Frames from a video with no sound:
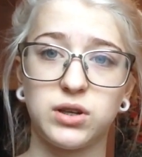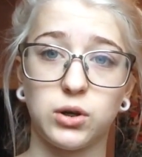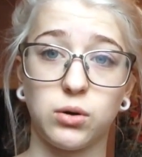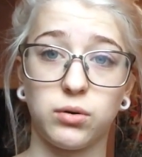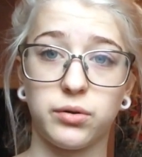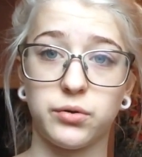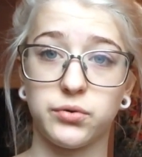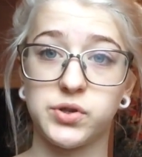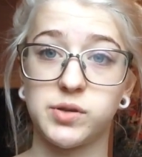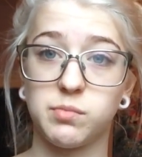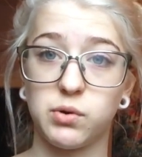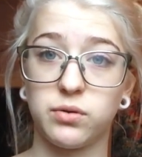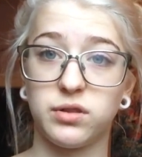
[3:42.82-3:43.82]
go through
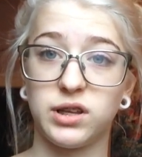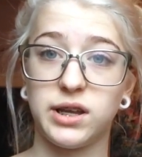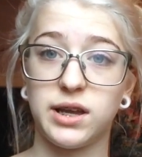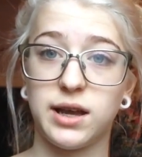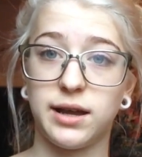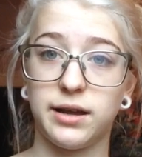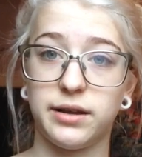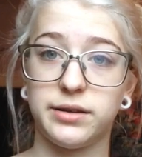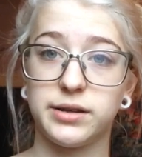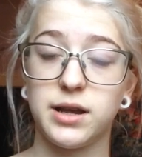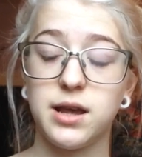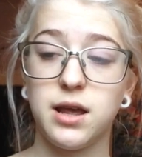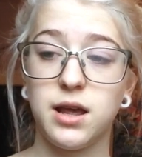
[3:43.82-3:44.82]
smoothly, and
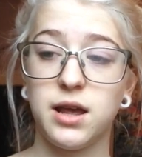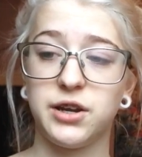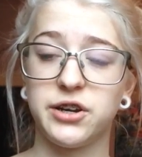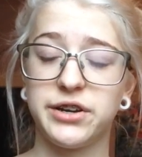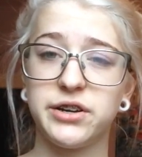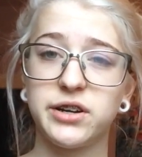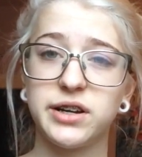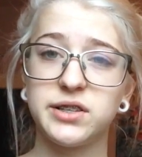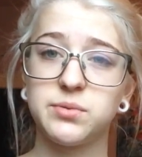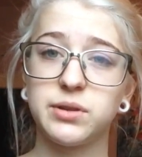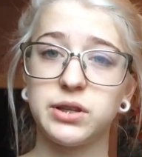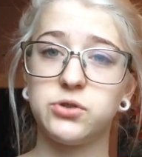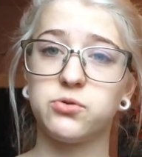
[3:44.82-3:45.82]
your ear gets
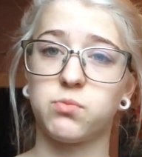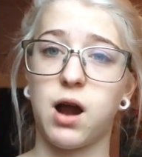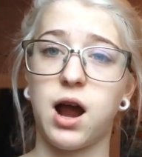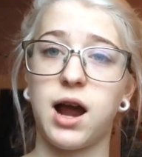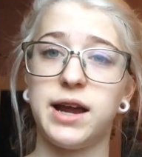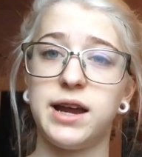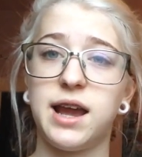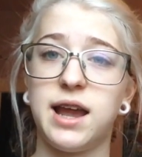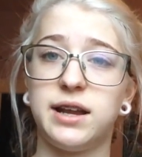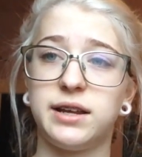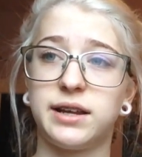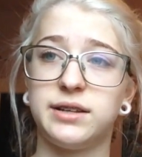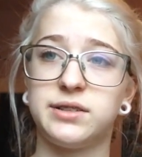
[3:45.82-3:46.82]
really dry and
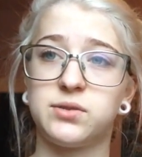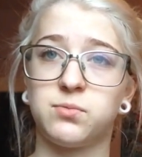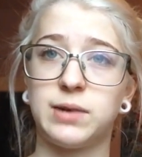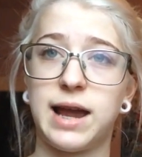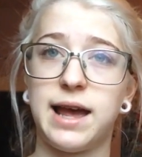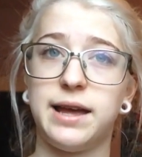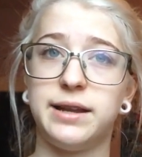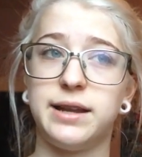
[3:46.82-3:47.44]
it gets red,